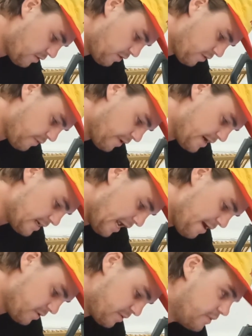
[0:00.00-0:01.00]
3
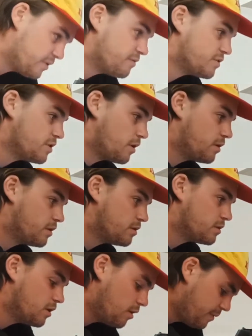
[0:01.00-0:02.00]
tablespoons of
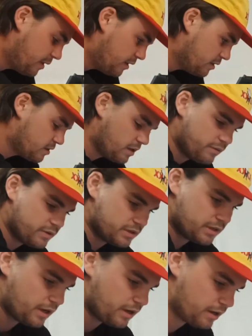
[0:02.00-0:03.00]
chocolate topping, so we'll
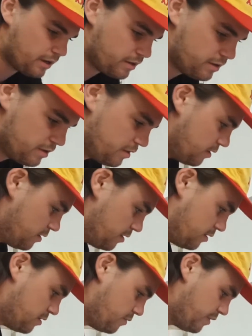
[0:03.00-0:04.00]
just go
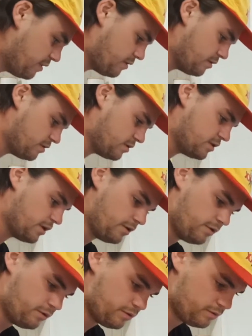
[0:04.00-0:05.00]
with
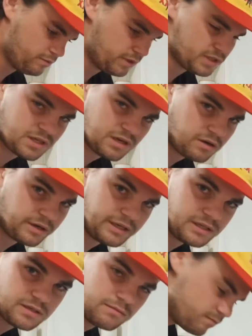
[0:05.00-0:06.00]
2. It's
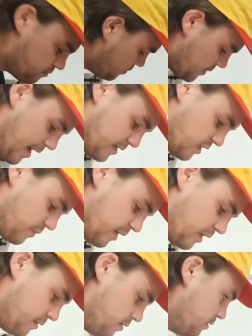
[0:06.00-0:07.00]
Coddy's, has to
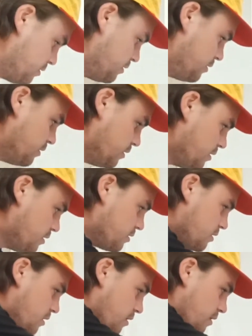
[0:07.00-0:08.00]
be.
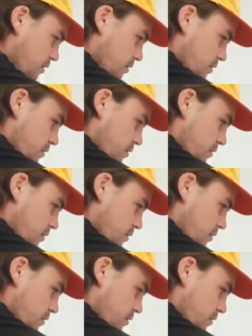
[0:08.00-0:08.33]
So